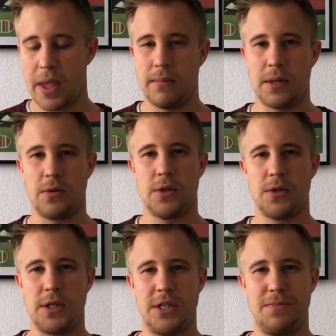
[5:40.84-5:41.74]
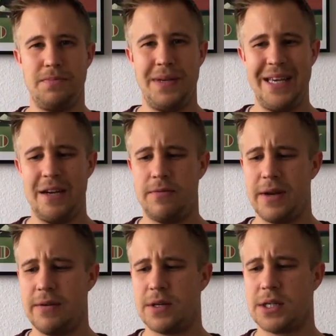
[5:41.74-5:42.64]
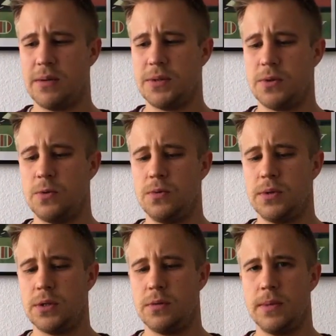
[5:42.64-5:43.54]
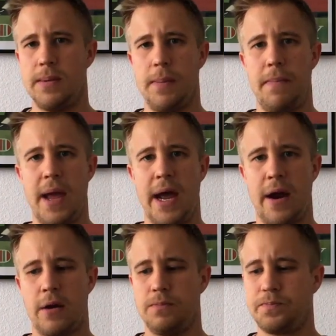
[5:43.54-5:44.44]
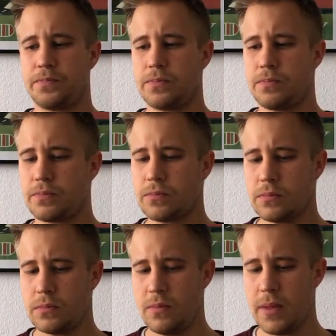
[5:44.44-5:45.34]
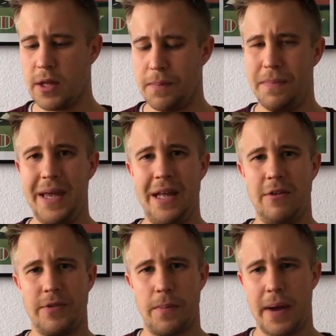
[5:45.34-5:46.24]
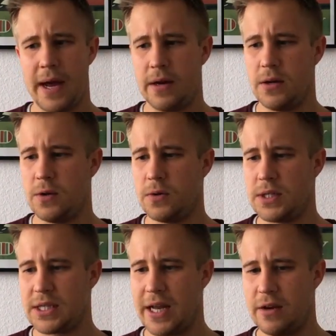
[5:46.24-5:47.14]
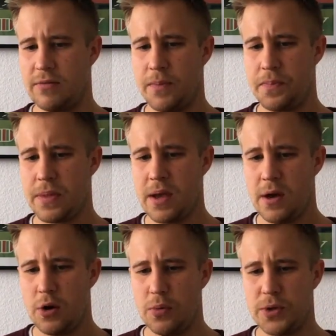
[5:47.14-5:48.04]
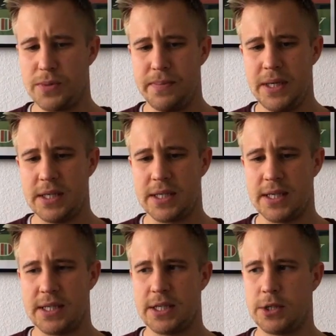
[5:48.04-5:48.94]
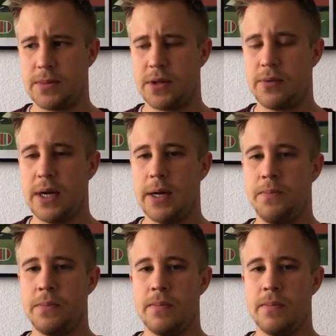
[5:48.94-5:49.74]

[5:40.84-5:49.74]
But also these peel flavors come through, so maybe pear, the peel of the pear, you know, this kind of almost bitter sensation, but really